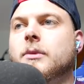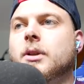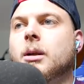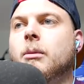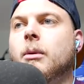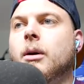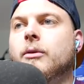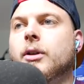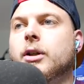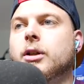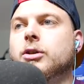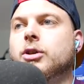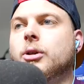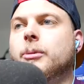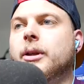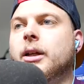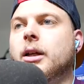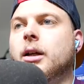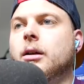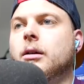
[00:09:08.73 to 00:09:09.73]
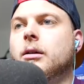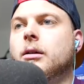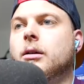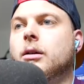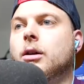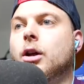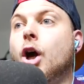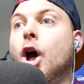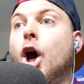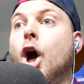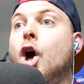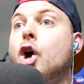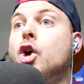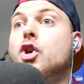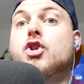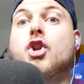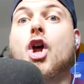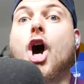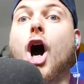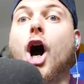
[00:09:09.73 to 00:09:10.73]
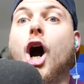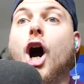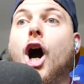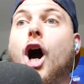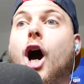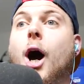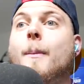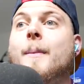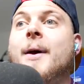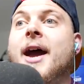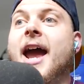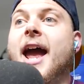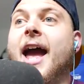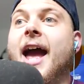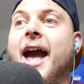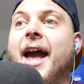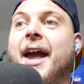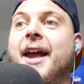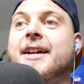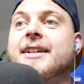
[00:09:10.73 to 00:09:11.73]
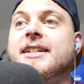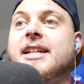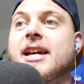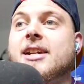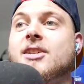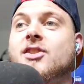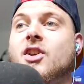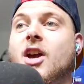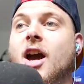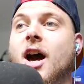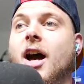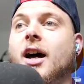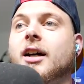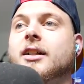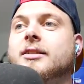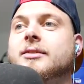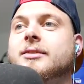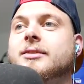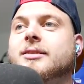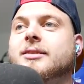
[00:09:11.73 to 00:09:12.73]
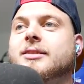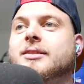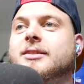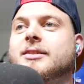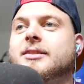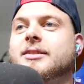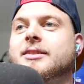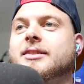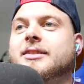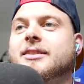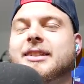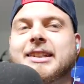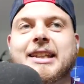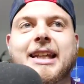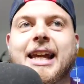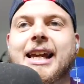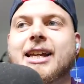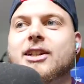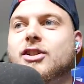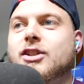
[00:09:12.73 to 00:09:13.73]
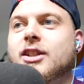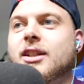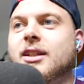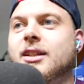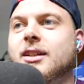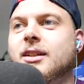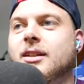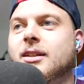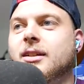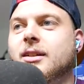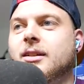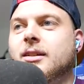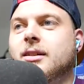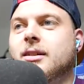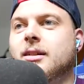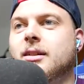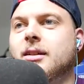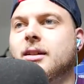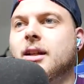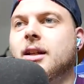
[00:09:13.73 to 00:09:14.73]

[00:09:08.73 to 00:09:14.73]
Come on, Ronaldo oh, W. What? No, mate, he did you. I don't know how he did. The he, ball was in front for me.